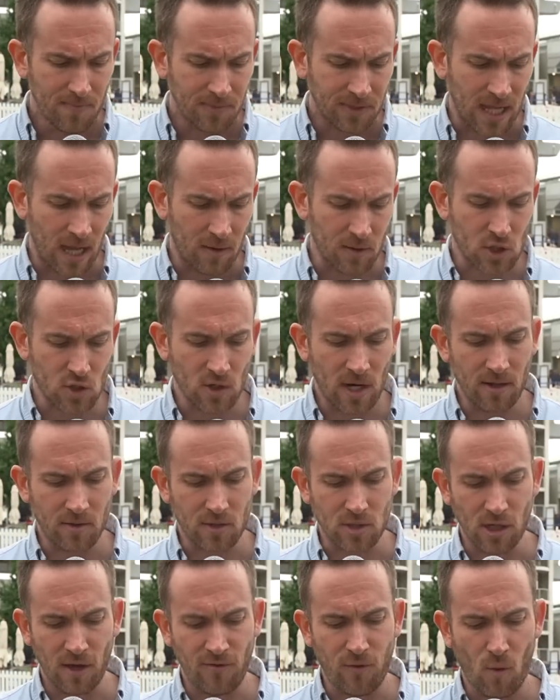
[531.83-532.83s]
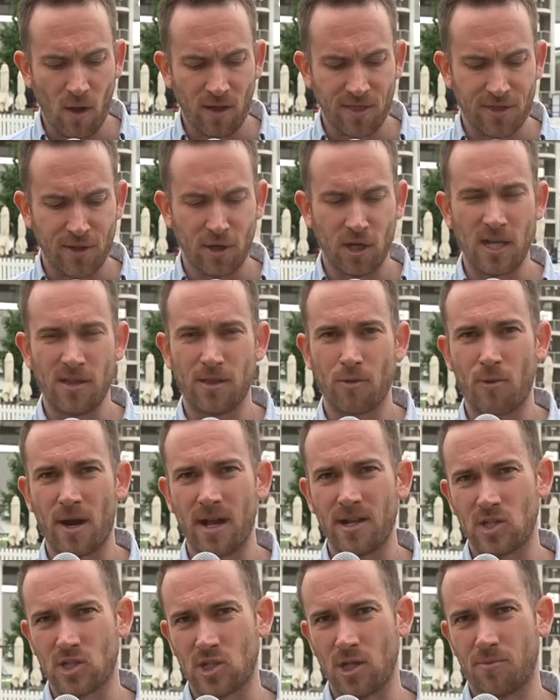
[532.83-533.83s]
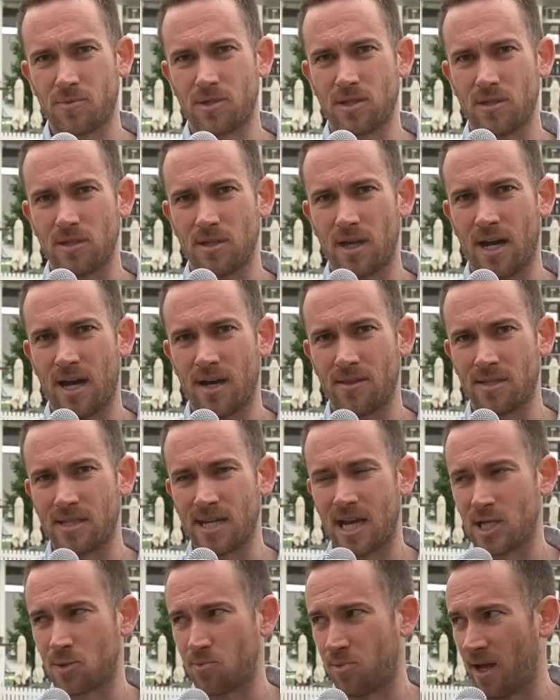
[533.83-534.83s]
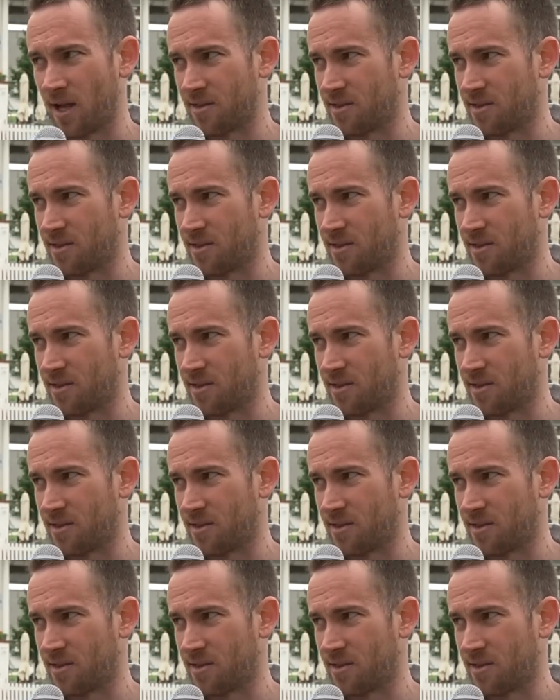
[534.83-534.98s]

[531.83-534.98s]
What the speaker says: Now, Australia 2 for 130. The rain stopped the day's play.